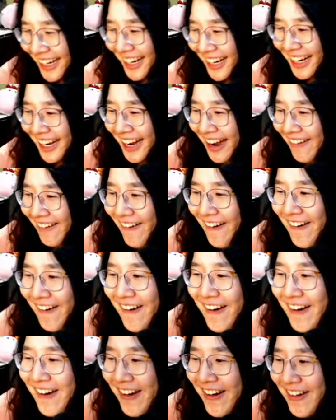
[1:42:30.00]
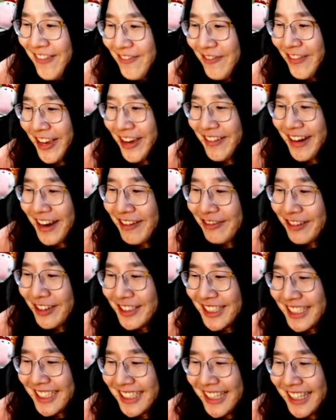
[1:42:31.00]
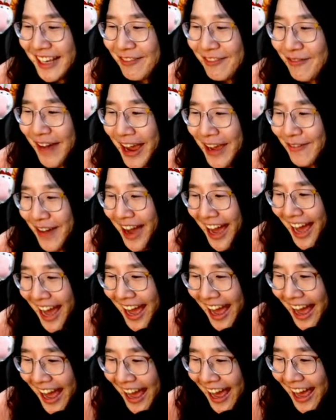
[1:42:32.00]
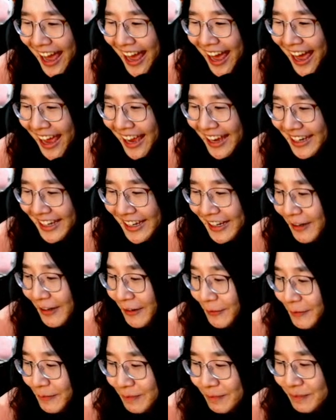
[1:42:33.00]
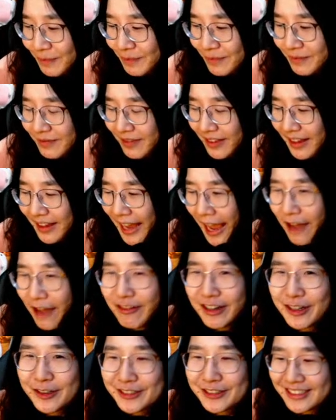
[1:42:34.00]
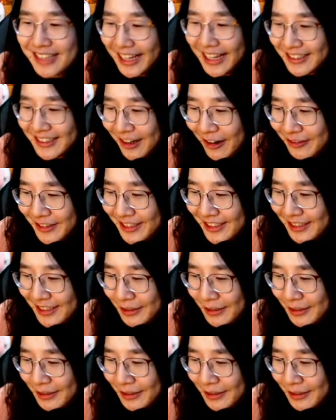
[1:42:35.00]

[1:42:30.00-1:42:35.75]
Oh, Miref or Justin, bye bye. Have a good night of sleep.